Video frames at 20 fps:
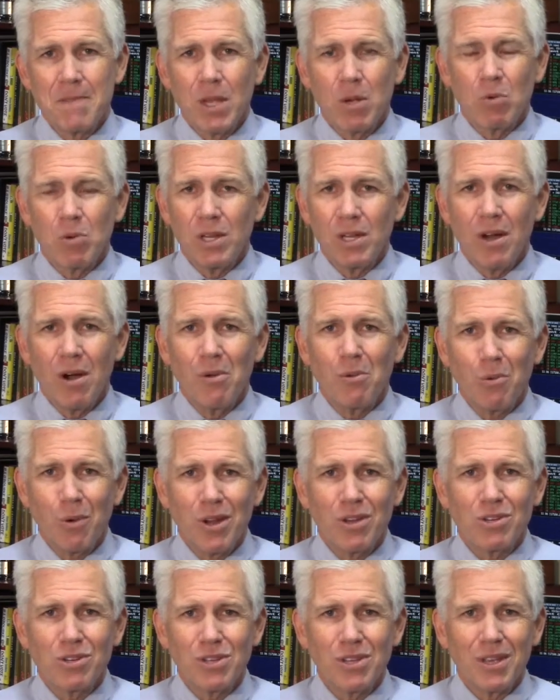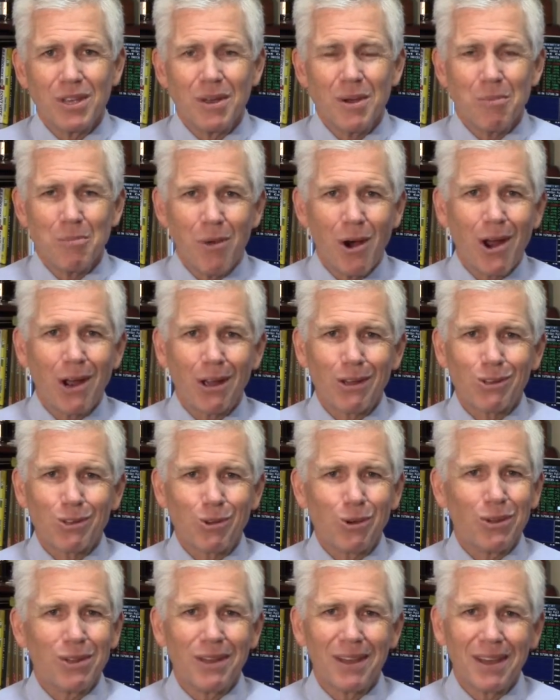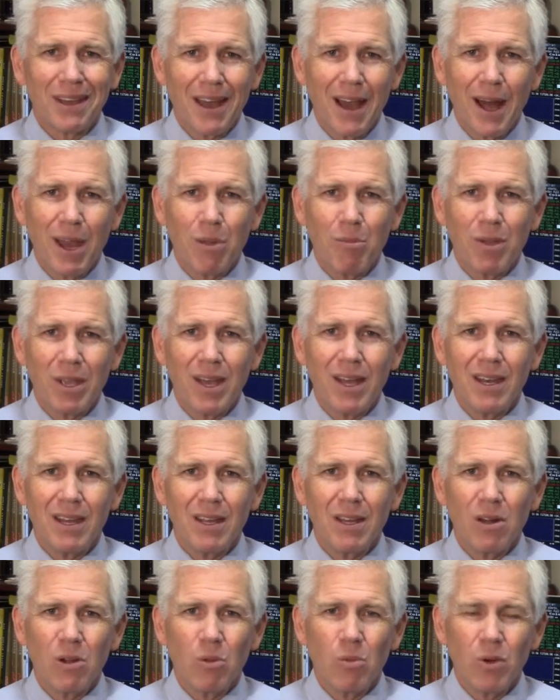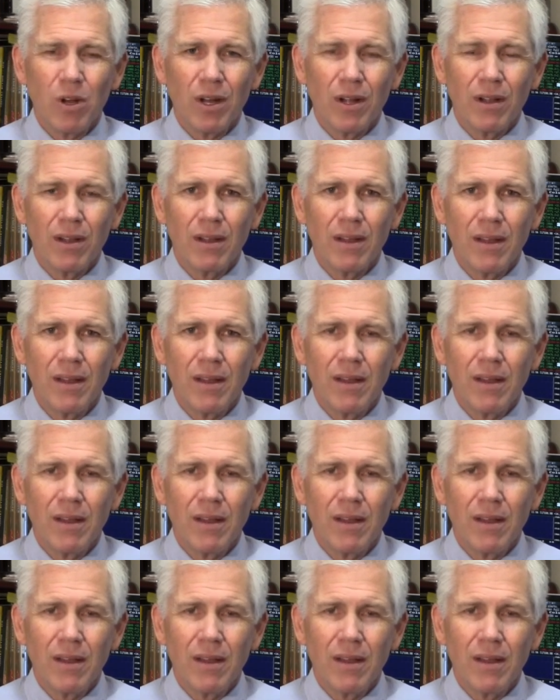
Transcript: We don't wish the markets or the economy any ill will,